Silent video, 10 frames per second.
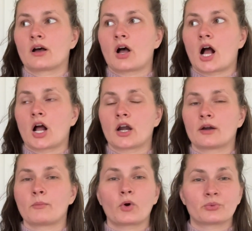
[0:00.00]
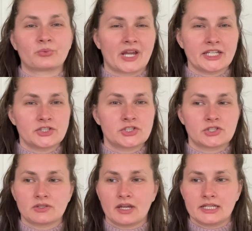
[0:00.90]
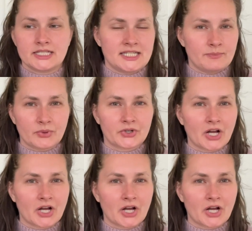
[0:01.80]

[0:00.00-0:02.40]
are more rich, deeper